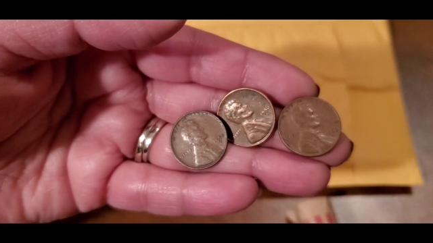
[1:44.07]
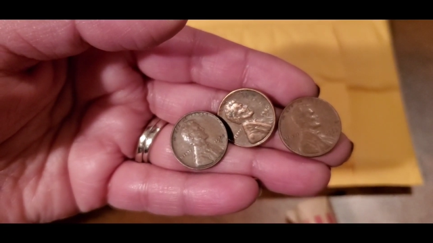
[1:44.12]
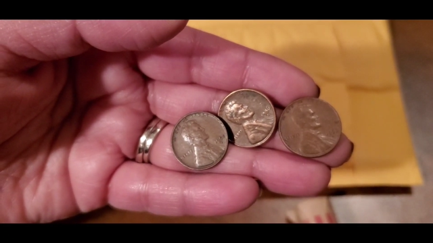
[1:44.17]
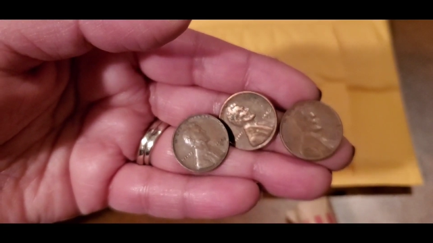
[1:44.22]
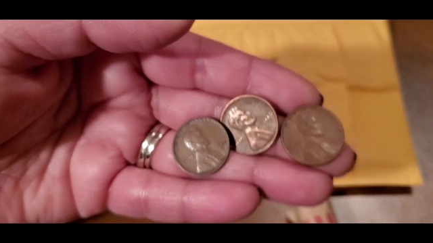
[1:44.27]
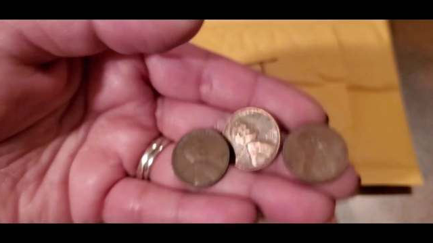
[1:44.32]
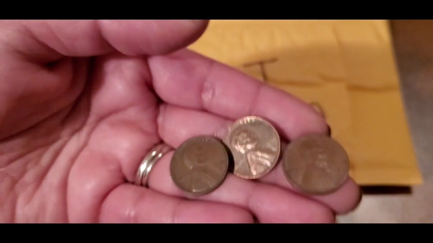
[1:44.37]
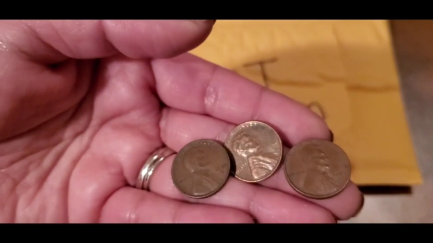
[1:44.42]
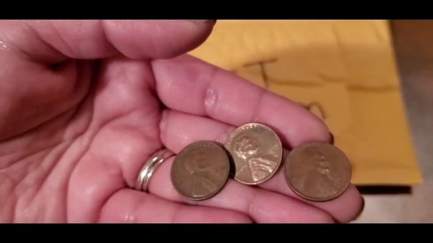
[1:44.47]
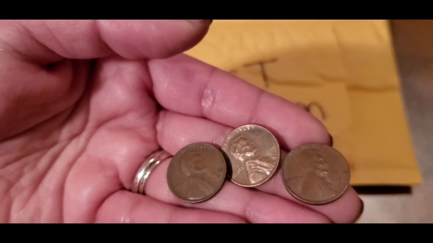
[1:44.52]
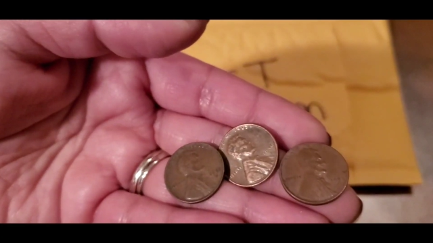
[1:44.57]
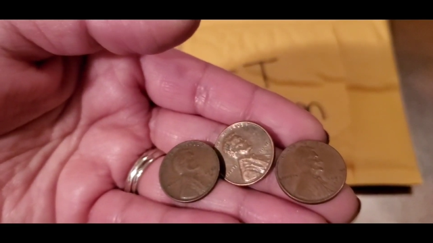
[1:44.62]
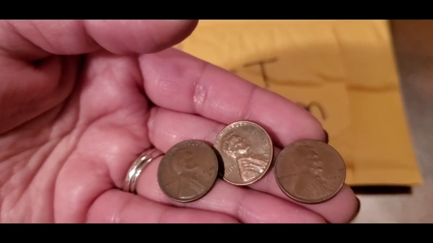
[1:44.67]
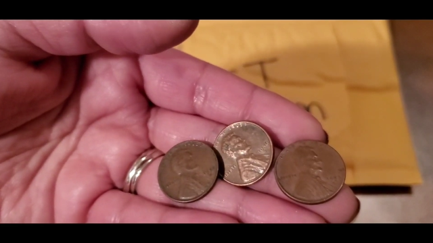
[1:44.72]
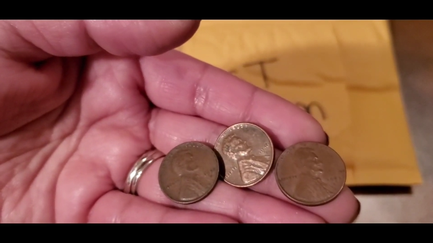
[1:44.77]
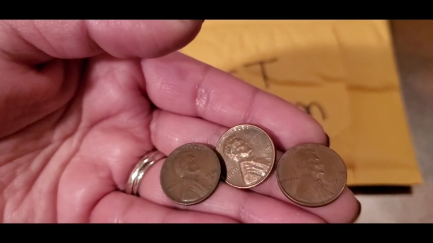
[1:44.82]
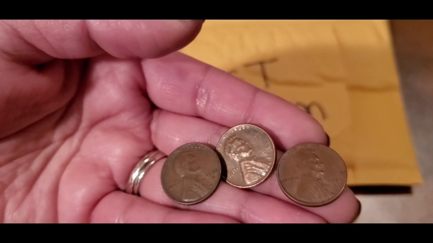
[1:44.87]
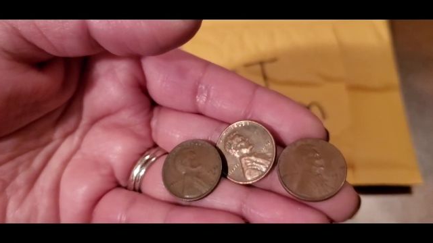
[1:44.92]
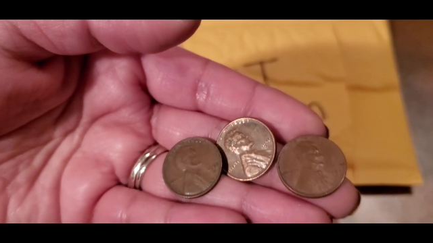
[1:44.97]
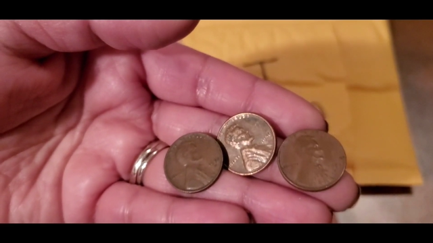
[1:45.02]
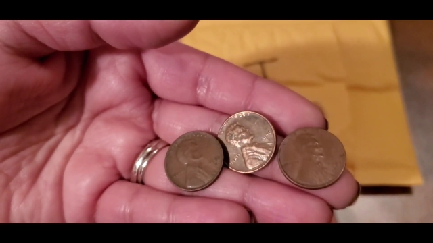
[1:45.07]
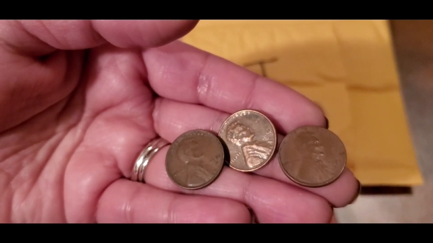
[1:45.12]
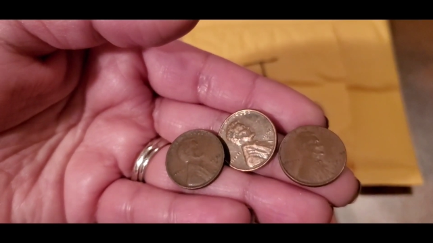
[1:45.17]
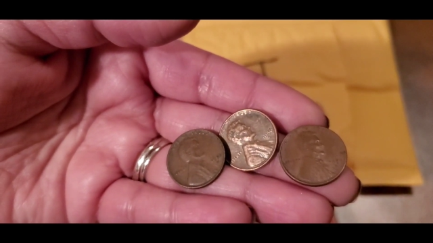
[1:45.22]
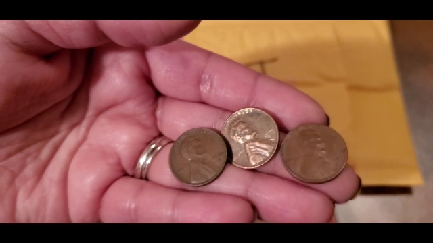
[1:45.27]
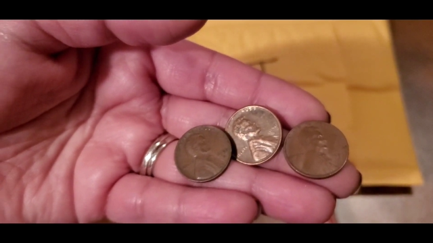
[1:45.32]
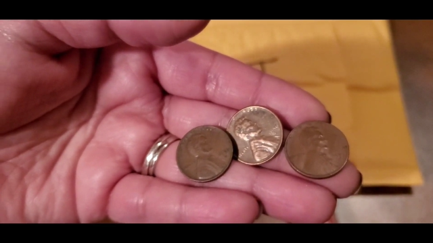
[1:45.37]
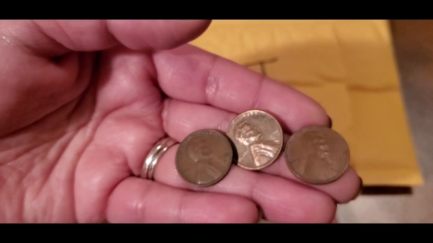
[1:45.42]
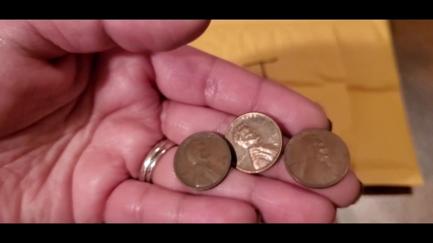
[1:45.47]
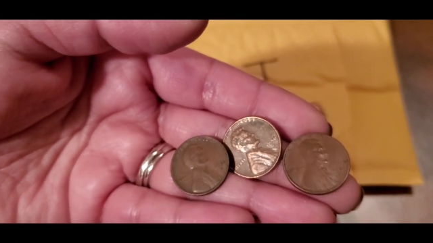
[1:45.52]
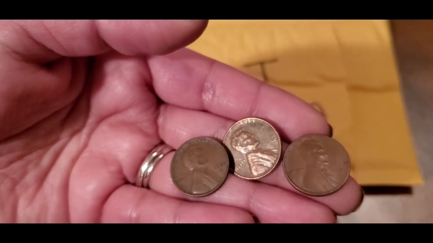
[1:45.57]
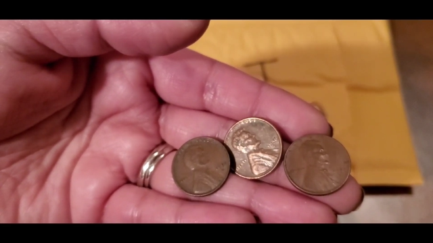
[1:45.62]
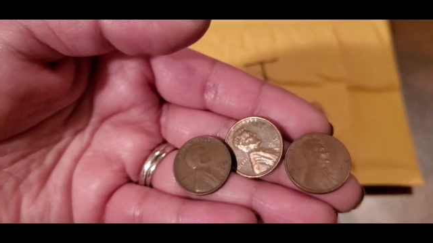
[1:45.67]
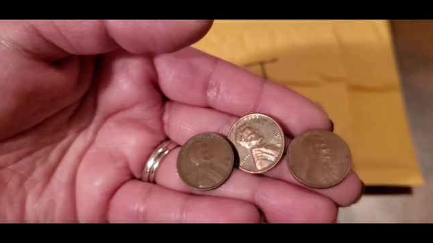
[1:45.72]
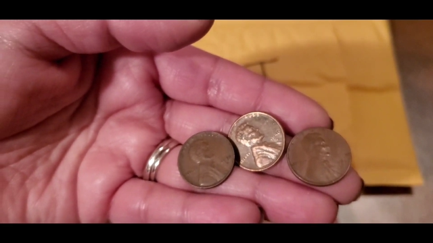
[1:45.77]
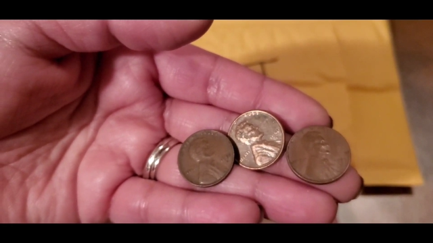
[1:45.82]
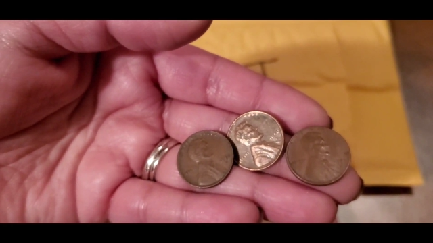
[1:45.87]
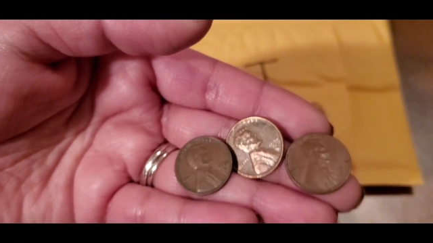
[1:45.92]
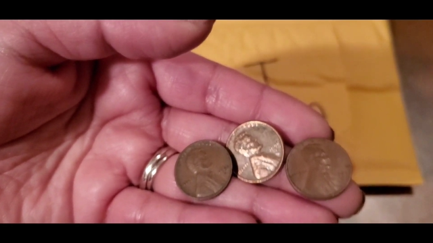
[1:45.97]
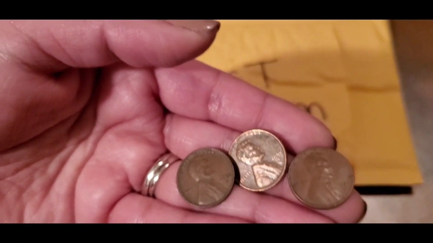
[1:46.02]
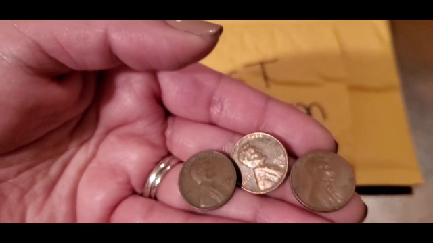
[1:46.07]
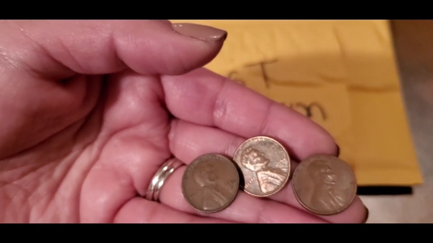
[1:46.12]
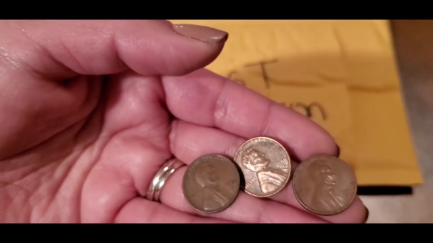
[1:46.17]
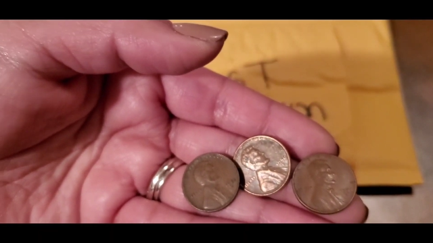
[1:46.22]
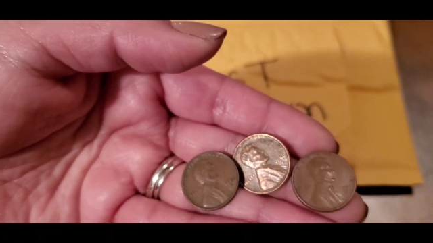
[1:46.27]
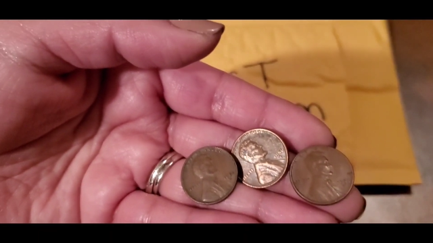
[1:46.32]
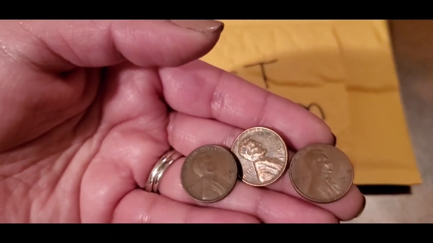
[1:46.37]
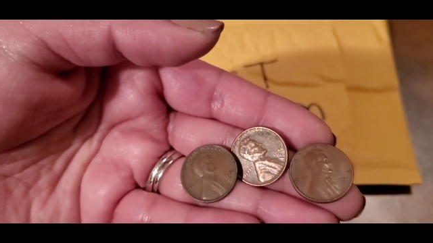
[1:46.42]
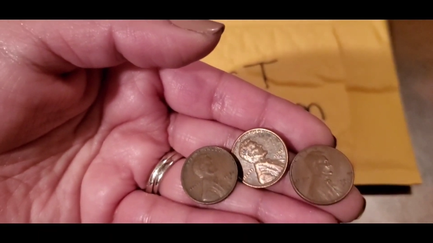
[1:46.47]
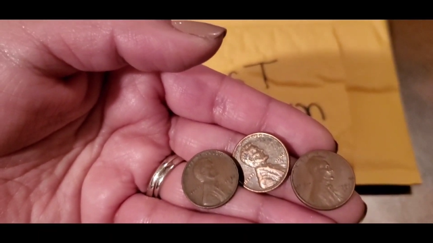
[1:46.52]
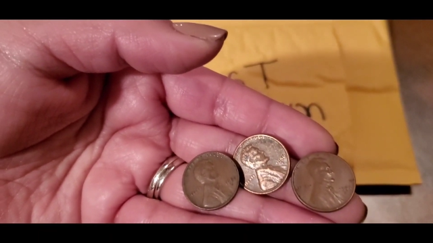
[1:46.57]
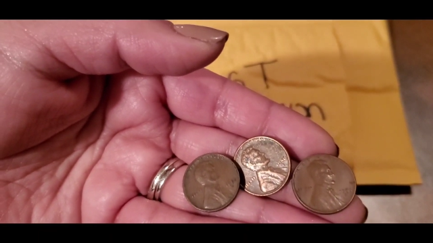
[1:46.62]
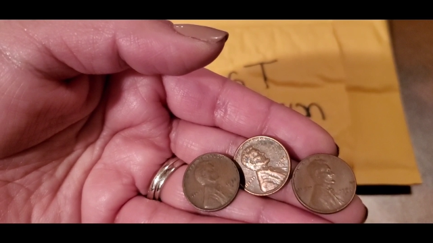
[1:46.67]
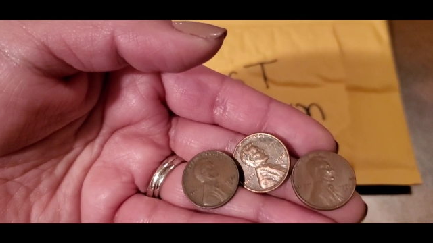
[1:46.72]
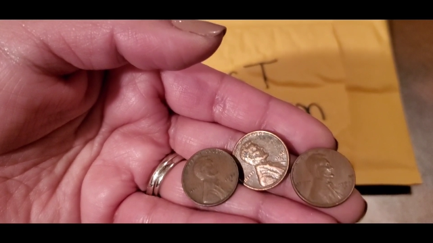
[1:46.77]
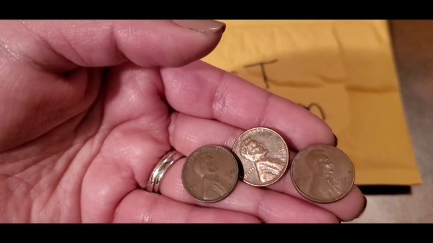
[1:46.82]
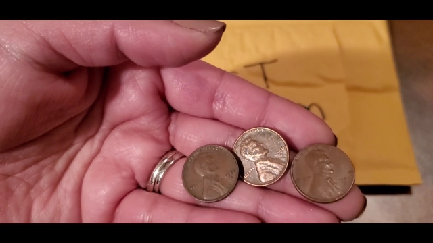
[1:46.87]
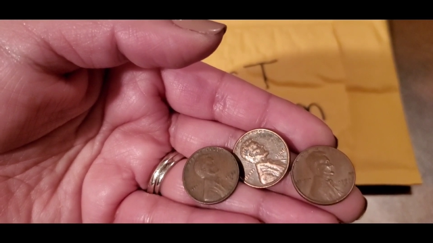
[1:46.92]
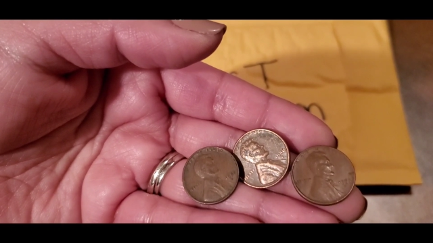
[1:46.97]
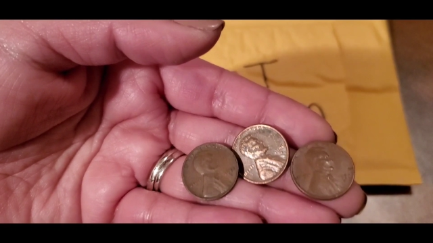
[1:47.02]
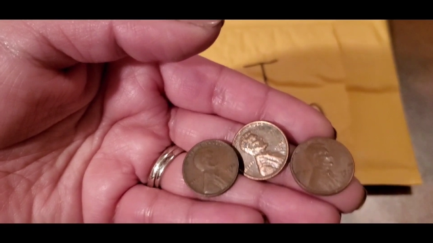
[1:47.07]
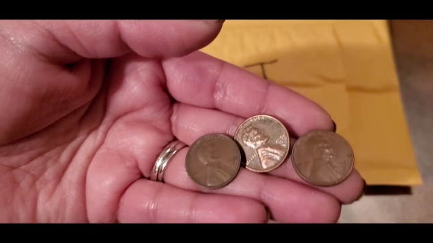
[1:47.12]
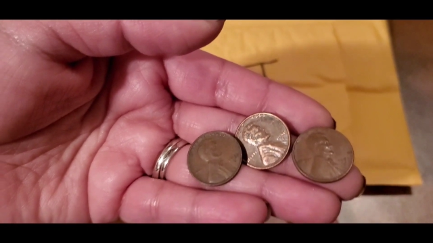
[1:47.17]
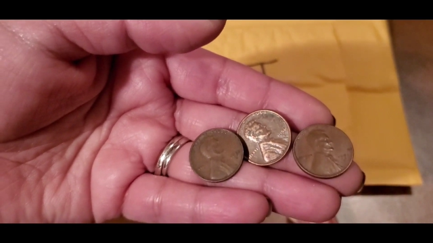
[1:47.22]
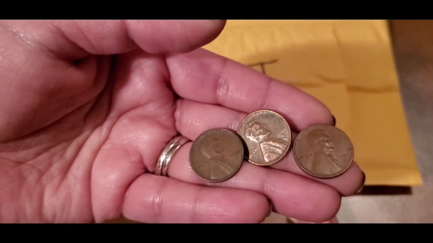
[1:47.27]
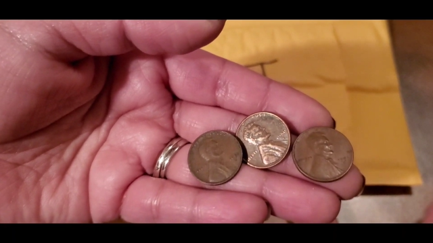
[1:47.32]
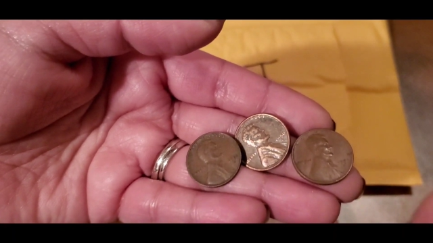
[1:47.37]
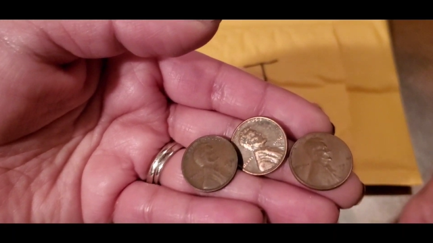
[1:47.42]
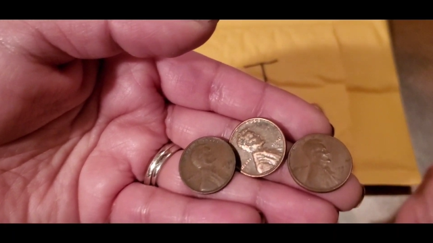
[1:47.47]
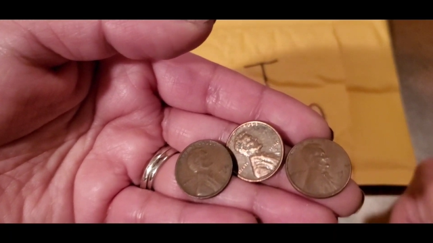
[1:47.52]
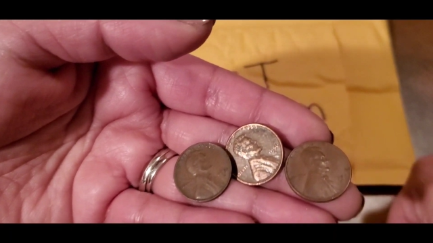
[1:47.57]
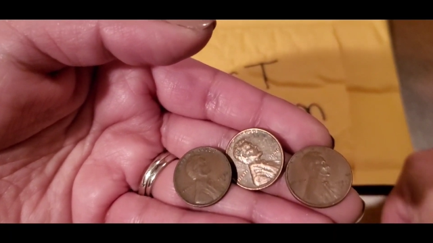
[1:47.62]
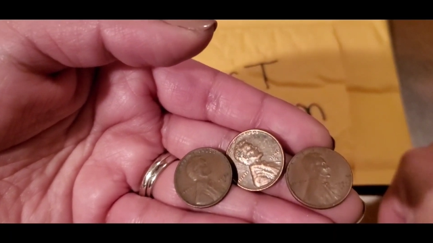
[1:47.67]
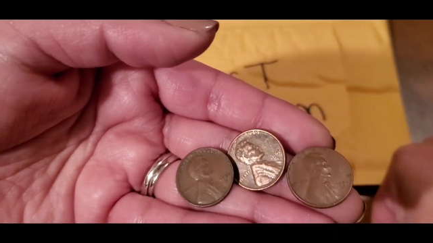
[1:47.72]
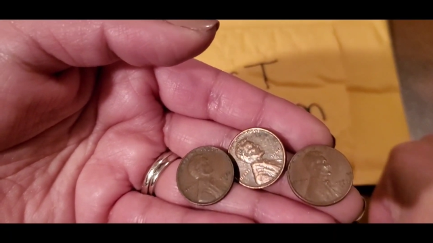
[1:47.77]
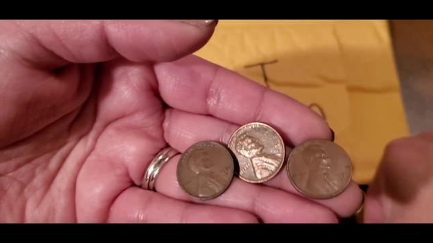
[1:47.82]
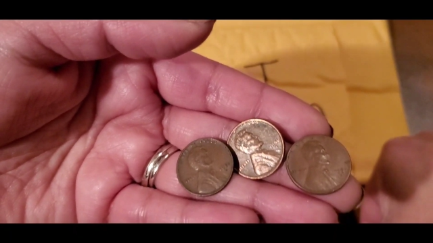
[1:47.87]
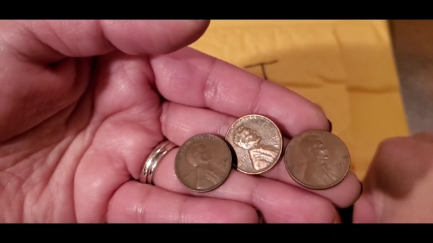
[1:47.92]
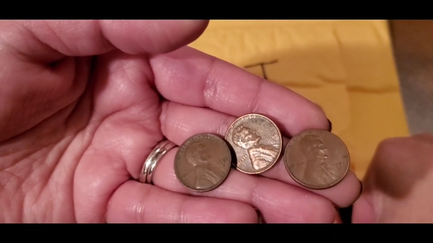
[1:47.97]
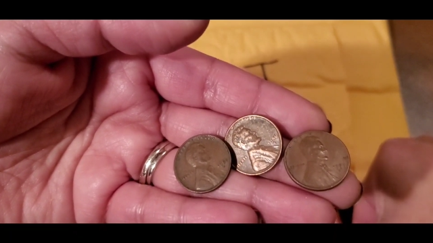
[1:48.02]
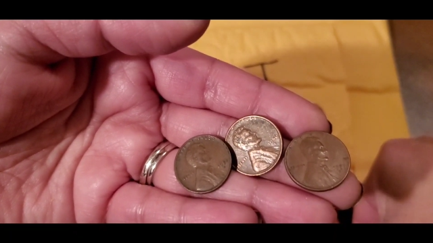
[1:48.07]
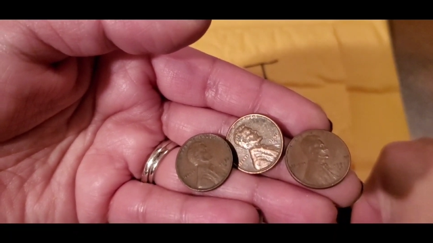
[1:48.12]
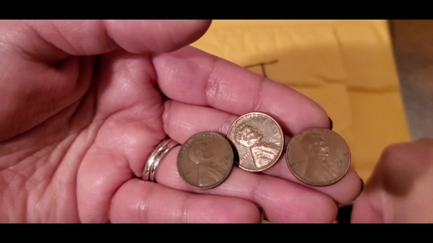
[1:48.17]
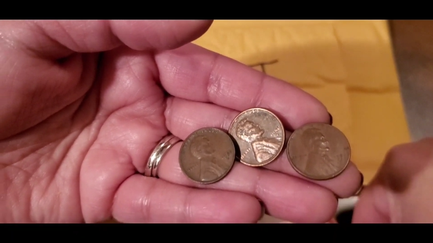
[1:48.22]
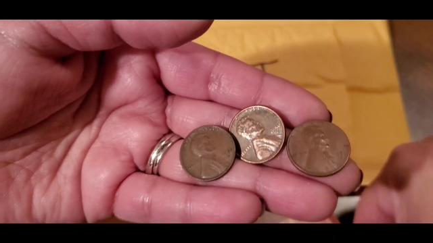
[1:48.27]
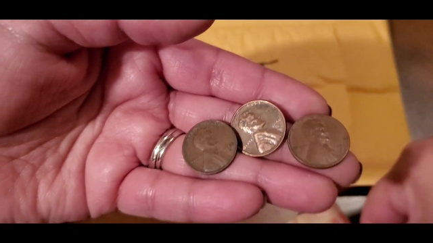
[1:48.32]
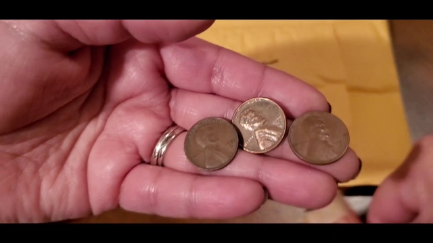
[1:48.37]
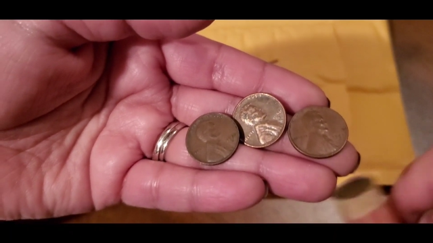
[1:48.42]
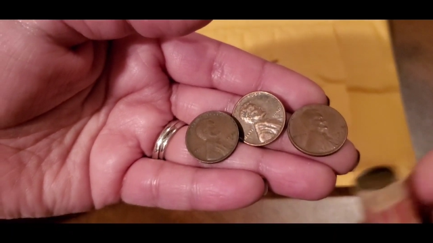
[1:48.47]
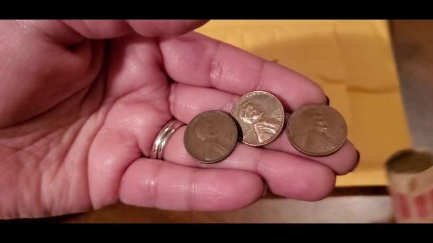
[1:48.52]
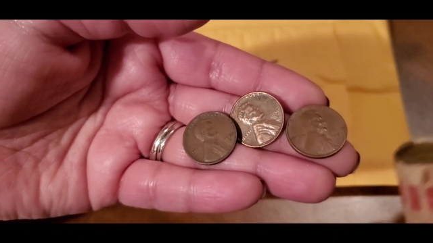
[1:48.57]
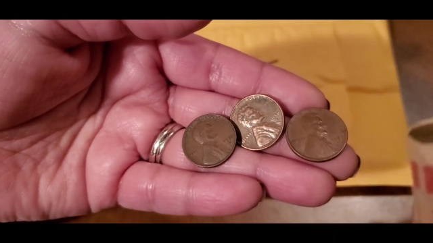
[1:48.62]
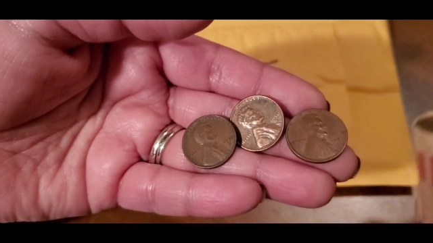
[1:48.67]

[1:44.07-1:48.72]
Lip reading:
[unreadable: no face in view]